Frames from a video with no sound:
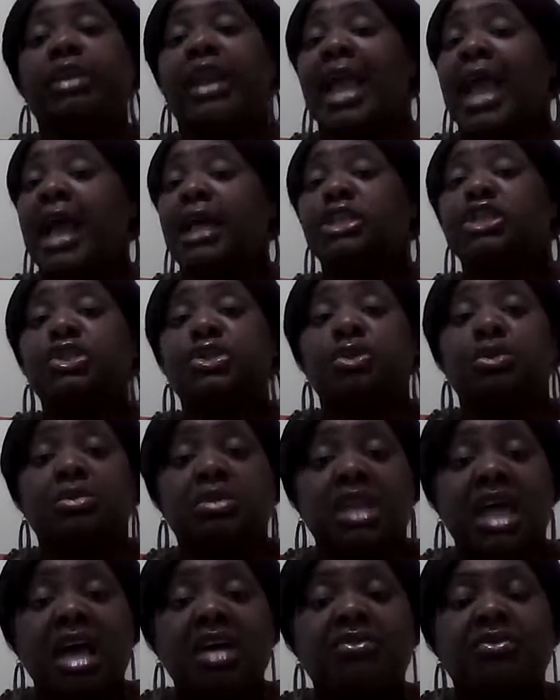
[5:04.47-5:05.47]
national
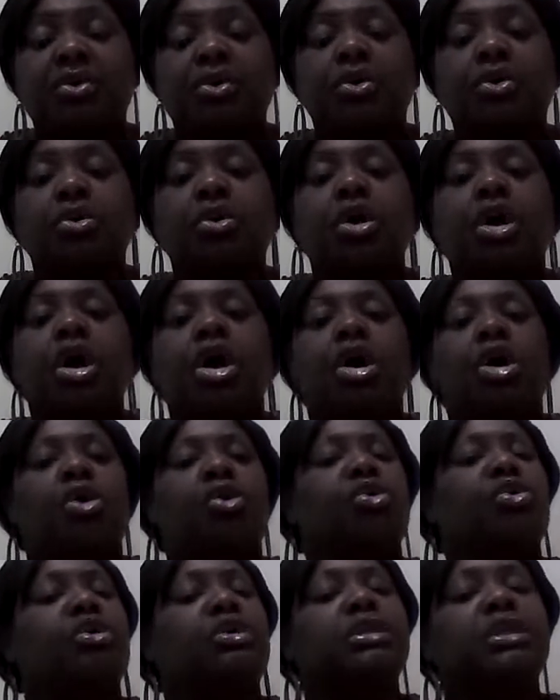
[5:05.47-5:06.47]
level,
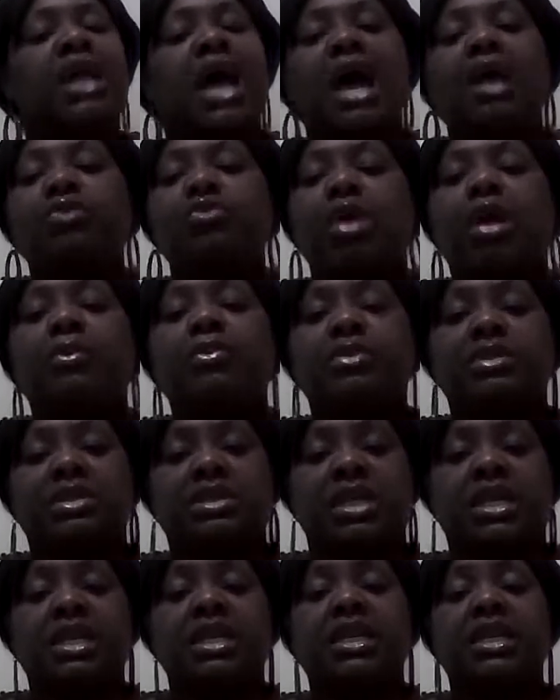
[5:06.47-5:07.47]
who are not
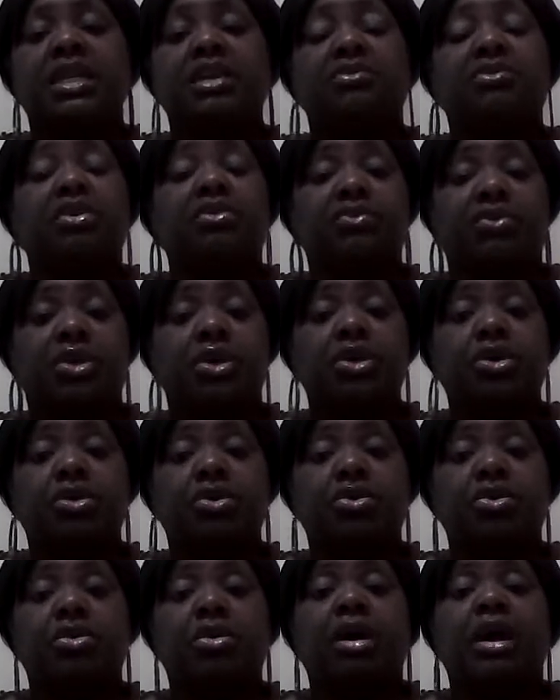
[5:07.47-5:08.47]
representative of
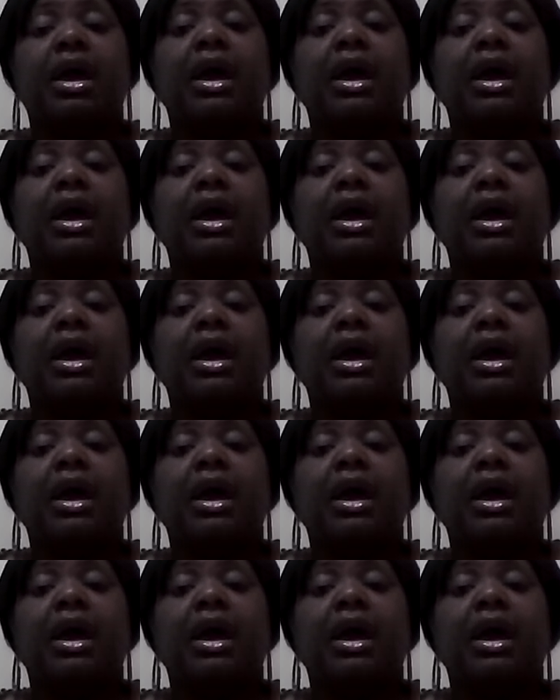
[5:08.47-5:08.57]
you